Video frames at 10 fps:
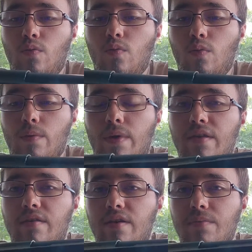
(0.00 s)
where my
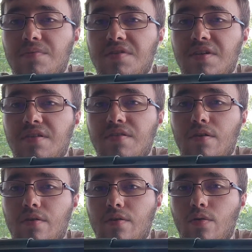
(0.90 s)
thumb sits
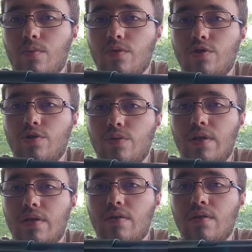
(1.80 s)
on a normal
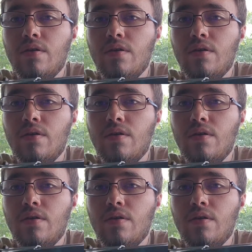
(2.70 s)
shooting